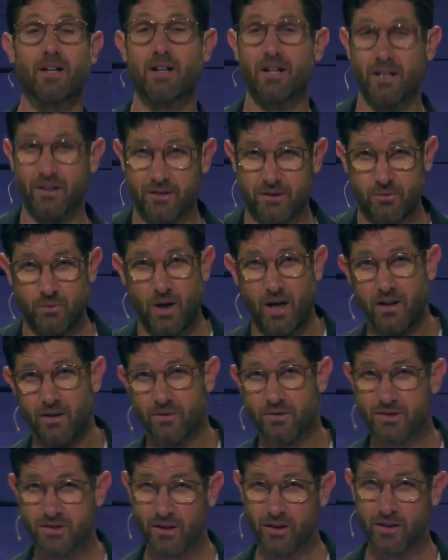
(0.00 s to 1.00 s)
and
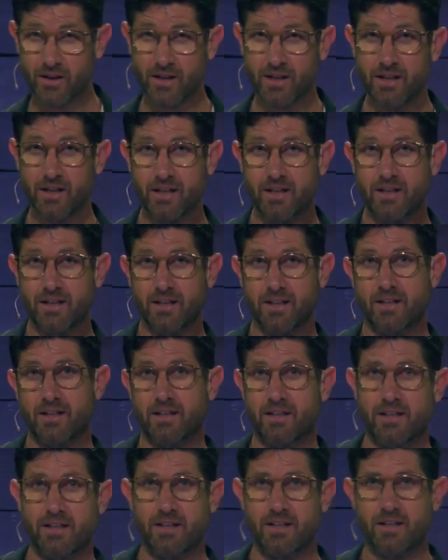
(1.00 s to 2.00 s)
swallows Jonah.
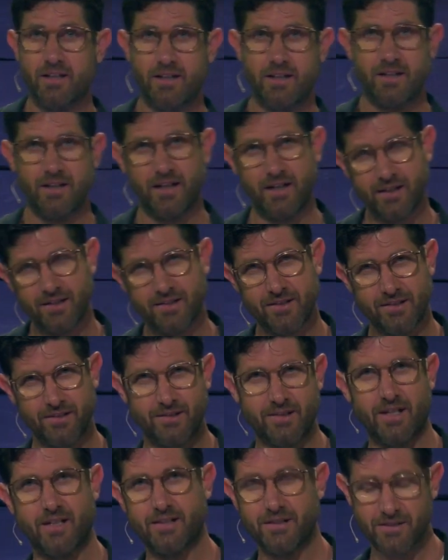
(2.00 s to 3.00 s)
And he's
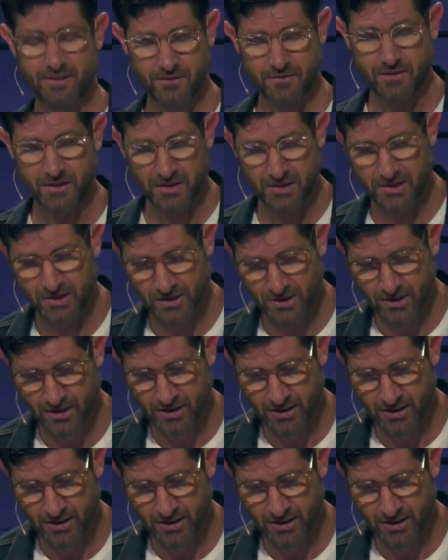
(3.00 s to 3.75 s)
inside this fish.